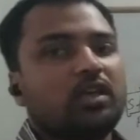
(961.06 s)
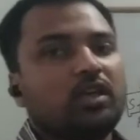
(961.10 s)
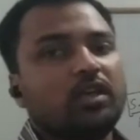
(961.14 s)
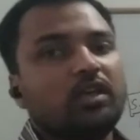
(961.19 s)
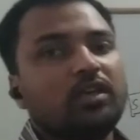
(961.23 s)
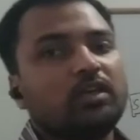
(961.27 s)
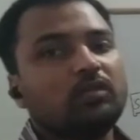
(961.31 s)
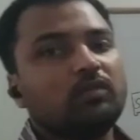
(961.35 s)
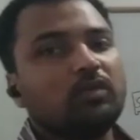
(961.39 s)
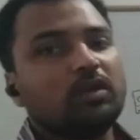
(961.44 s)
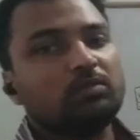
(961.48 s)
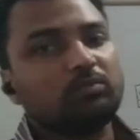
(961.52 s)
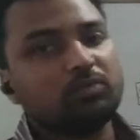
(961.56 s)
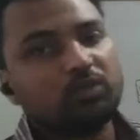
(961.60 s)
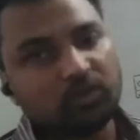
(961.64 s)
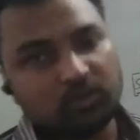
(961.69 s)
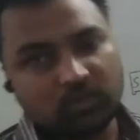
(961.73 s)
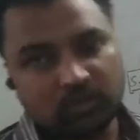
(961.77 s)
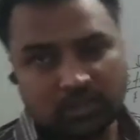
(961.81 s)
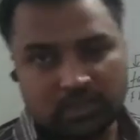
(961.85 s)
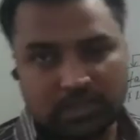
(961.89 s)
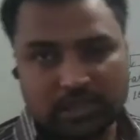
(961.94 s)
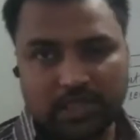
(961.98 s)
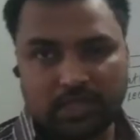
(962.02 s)
current will
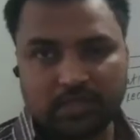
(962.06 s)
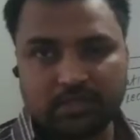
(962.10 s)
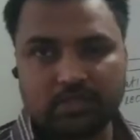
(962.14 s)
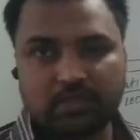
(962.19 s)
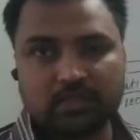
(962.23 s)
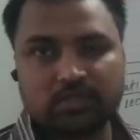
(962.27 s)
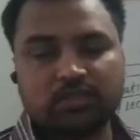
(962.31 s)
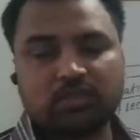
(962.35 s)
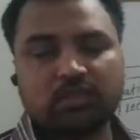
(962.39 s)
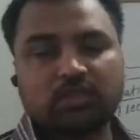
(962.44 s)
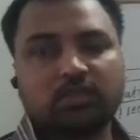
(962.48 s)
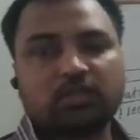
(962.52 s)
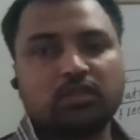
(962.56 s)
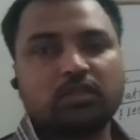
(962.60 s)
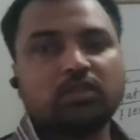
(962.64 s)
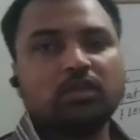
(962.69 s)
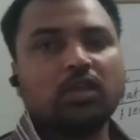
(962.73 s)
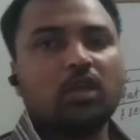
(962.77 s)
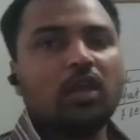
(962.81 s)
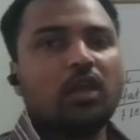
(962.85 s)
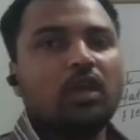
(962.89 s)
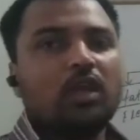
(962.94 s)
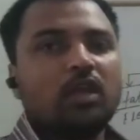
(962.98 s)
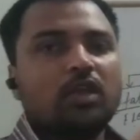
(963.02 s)
flow in electric circuit.
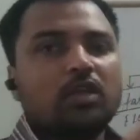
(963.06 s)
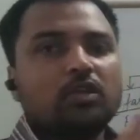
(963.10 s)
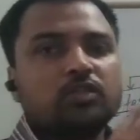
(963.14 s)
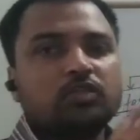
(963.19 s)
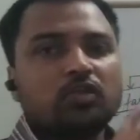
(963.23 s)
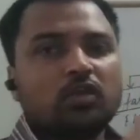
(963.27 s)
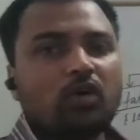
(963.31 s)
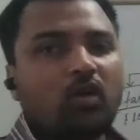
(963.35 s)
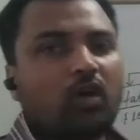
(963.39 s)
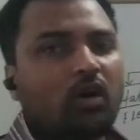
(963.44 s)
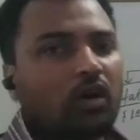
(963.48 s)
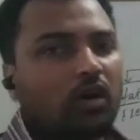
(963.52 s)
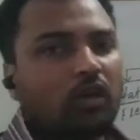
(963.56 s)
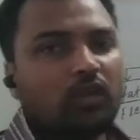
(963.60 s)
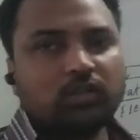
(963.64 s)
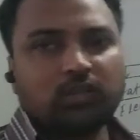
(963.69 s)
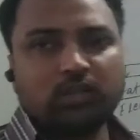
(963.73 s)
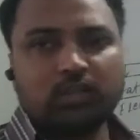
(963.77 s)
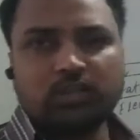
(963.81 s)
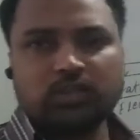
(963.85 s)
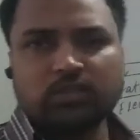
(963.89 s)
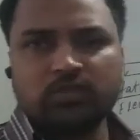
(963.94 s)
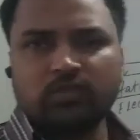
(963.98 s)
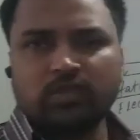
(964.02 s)
So all
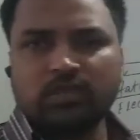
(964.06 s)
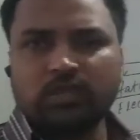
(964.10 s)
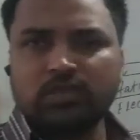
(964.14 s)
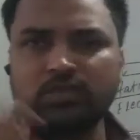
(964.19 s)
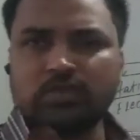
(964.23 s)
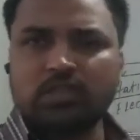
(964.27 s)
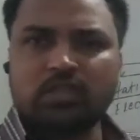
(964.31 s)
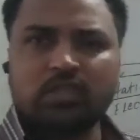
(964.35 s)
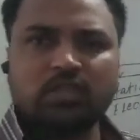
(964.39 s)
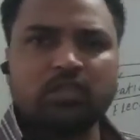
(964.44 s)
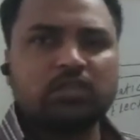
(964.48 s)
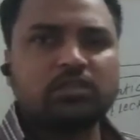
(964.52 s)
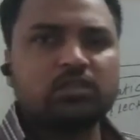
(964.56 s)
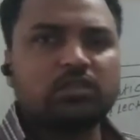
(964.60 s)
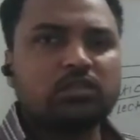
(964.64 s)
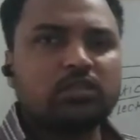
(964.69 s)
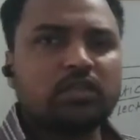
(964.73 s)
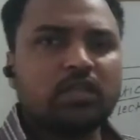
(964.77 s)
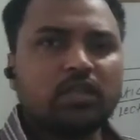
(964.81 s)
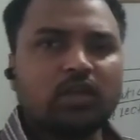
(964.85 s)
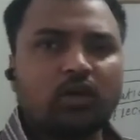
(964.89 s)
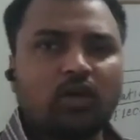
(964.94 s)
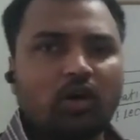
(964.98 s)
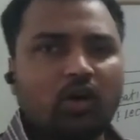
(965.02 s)
these
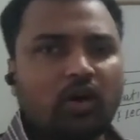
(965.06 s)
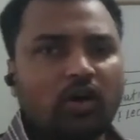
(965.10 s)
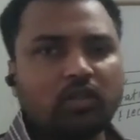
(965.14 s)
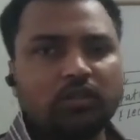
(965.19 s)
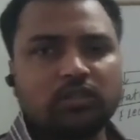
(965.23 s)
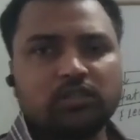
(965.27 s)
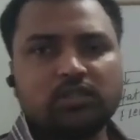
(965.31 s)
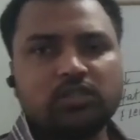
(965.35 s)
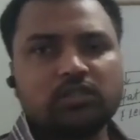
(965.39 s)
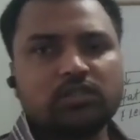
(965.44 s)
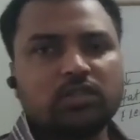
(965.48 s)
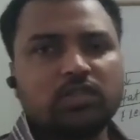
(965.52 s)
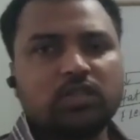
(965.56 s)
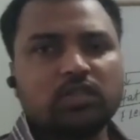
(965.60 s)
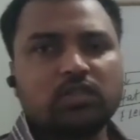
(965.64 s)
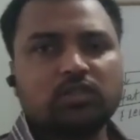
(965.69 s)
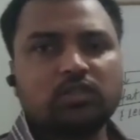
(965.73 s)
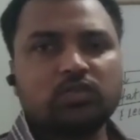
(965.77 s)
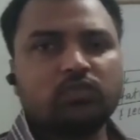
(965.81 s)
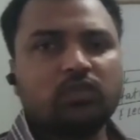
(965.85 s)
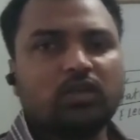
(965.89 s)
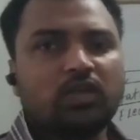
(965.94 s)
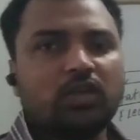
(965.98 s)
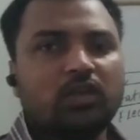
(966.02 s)

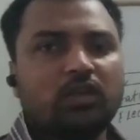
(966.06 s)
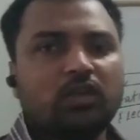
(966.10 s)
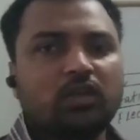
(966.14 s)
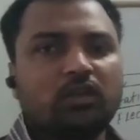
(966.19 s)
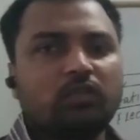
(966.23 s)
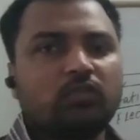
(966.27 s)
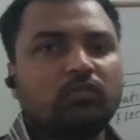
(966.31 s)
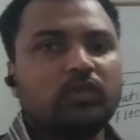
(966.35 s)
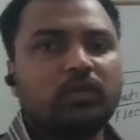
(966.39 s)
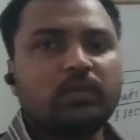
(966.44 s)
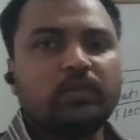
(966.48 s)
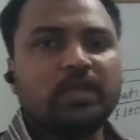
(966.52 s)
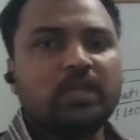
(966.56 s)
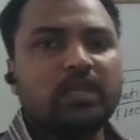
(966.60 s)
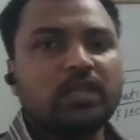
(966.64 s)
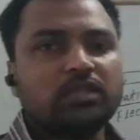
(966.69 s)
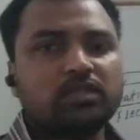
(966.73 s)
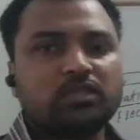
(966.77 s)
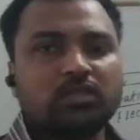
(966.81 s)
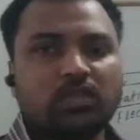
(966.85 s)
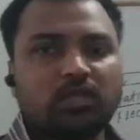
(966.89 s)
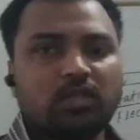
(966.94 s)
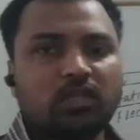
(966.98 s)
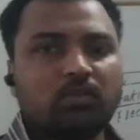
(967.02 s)
things we will
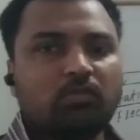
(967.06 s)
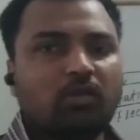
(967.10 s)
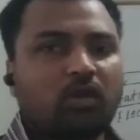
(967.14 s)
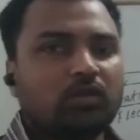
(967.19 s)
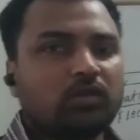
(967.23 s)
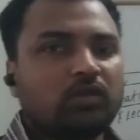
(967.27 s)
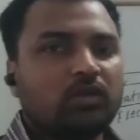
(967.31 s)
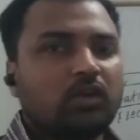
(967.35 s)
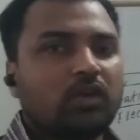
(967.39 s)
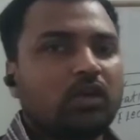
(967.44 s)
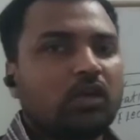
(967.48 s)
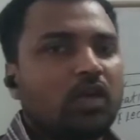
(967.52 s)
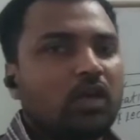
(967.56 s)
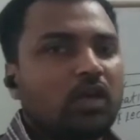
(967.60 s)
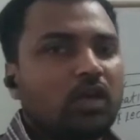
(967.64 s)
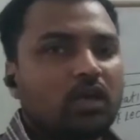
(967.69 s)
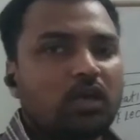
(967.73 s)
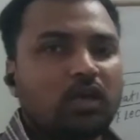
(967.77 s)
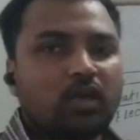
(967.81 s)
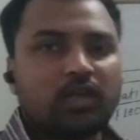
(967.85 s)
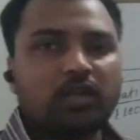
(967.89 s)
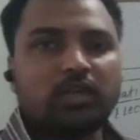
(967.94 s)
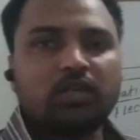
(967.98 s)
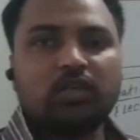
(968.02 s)
study about the
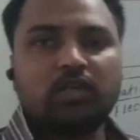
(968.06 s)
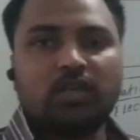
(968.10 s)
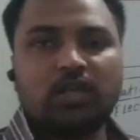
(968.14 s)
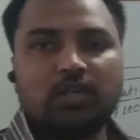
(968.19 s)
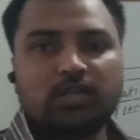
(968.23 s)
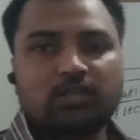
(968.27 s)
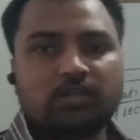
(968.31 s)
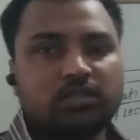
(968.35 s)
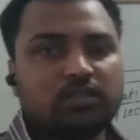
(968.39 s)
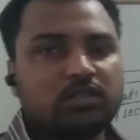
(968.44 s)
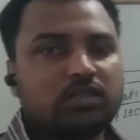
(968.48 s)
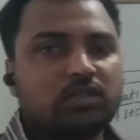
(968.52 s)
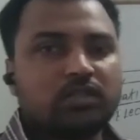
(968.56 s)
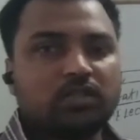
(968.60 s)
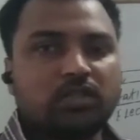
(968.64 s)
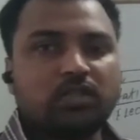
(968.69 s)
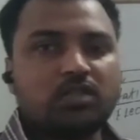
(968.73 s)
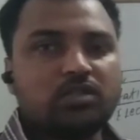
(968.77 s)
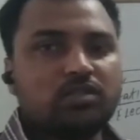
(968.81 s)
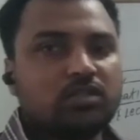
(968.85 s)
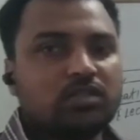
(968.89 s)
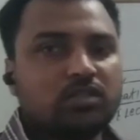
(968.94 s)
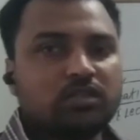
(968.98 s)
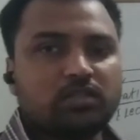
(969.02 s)
current electricity
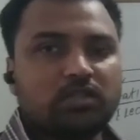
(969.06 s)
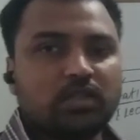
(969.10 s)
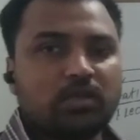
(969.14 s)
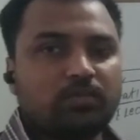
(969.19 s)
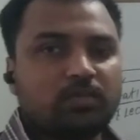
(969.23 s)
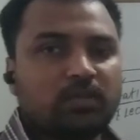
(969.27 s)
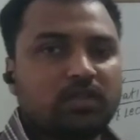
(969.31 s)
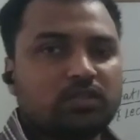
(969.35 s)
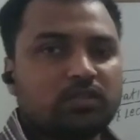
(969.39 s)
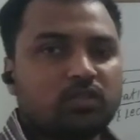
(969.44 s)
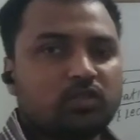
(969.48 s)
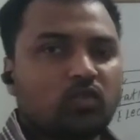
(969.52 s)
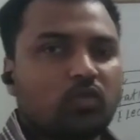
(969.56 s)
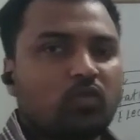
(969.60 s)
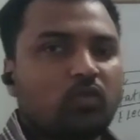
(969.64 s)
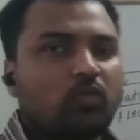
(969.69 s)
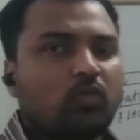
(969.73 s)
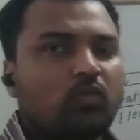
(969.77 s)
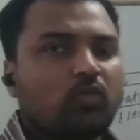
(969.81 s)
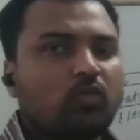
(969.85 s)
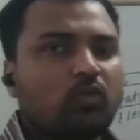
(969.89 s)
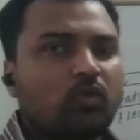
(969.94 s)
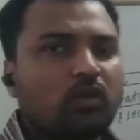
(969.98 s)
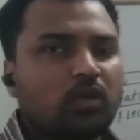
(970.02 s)
in this chapter.
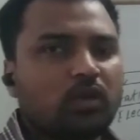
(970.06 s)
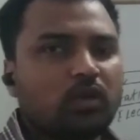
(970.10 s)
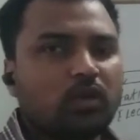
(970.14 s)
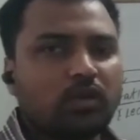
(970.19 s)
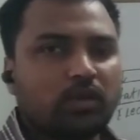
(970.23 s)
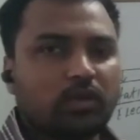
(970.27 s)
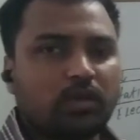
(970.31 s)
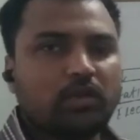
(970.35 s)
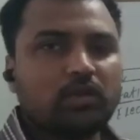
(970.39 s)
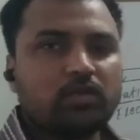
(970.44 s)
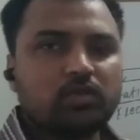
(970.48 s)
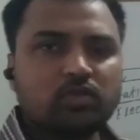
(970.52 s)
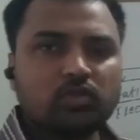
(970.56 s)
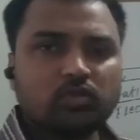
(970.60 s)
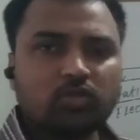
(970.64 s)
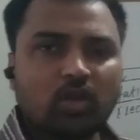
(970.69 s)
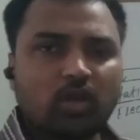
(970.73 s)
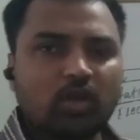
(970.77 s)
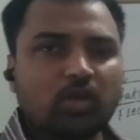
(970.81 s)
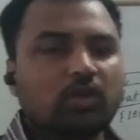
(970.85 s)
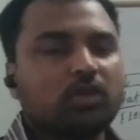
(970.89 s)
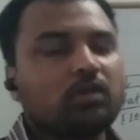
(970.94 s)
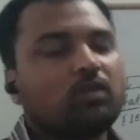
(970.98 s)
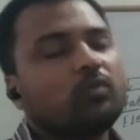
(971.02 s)
So in
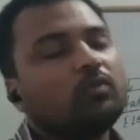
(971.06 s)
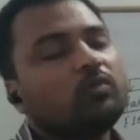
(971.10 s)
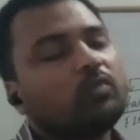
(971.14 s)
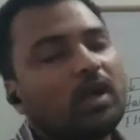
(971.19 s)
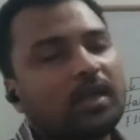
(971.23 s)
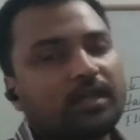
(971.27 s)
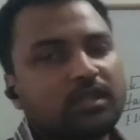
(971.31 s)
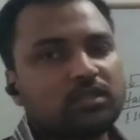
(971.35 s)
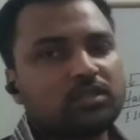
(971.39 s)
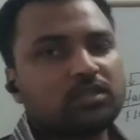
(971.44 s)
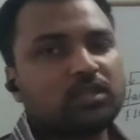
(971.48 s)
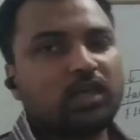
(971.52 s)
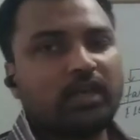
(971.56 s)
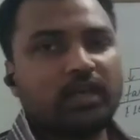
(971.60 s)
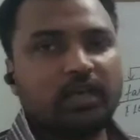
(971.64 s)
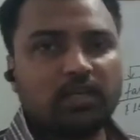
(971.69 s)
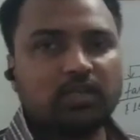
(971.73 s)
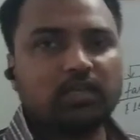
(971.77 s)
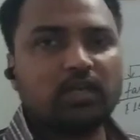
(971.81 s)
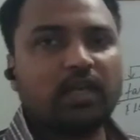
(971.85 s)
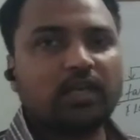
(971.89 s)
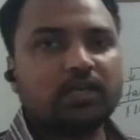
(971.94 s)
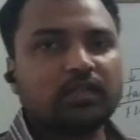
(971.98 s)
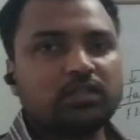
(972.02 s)
short, what is
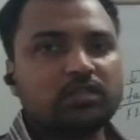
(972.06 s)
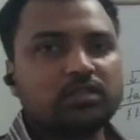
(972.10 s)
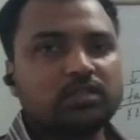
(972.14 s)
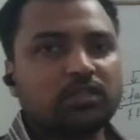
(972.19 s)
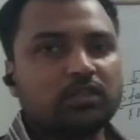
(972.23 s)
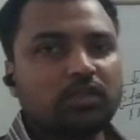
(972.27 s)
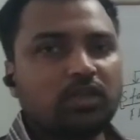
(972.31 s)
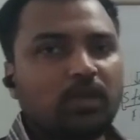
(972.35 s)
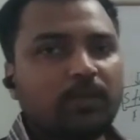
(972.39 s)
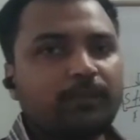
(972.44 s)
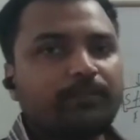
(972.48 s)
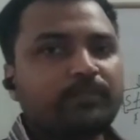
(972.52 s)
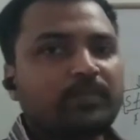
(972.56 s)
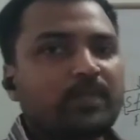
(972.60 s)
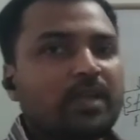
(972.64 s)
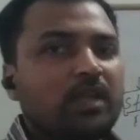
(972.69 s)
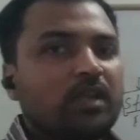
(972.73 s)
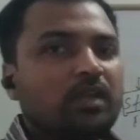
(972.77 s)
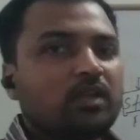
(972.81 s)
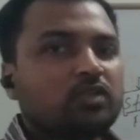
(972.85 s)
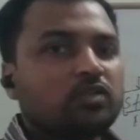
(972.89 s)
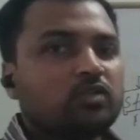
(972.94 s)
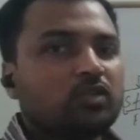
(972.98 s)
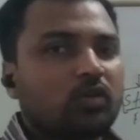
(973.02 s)
current electricity?
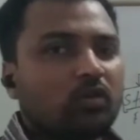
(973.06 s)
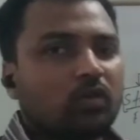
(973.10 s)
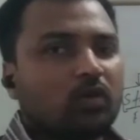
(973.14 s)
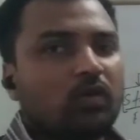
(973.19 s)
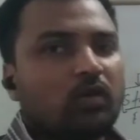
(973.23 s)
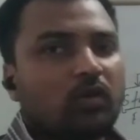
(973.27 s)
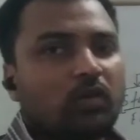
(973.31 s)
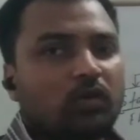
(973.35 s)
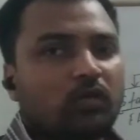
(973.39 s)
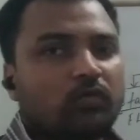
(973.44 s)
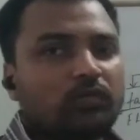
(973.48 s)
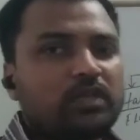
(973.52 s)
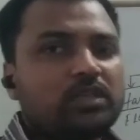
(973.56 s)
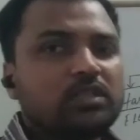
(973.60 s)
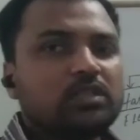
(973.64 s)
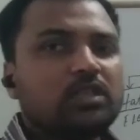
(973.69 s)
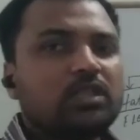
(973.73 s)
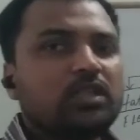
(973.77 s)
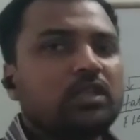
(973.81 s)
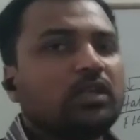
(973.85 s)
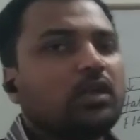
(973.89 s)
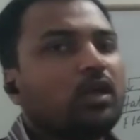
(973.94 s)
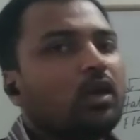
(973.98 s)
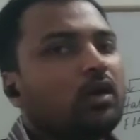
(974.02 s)
So we
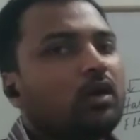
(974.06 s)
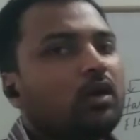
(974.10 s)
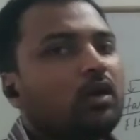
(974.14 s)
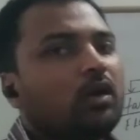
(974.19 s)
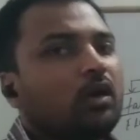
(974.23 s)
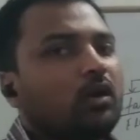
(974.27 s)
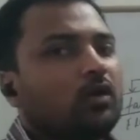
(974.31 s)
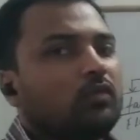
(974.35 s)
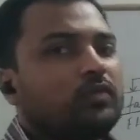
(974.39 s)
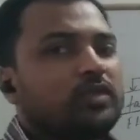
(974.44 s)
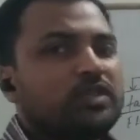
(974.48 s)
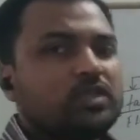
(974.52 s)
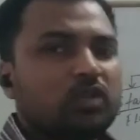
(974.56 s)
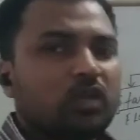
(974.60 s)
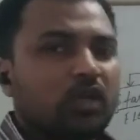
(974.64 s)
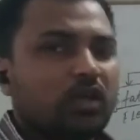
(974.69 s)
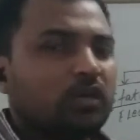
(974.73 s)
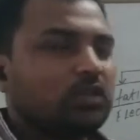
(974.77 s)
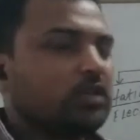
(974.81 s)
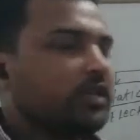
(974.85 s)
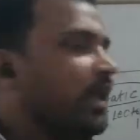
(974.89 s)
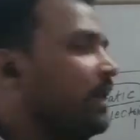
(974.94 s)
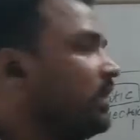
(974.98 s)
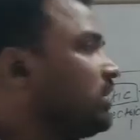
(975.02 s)

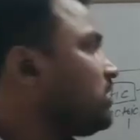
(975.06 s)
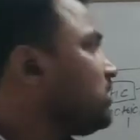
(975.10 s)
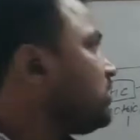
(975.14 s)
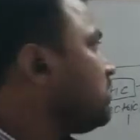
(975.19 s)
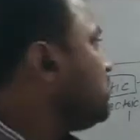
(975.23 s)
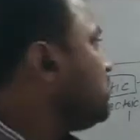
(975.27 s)
saw that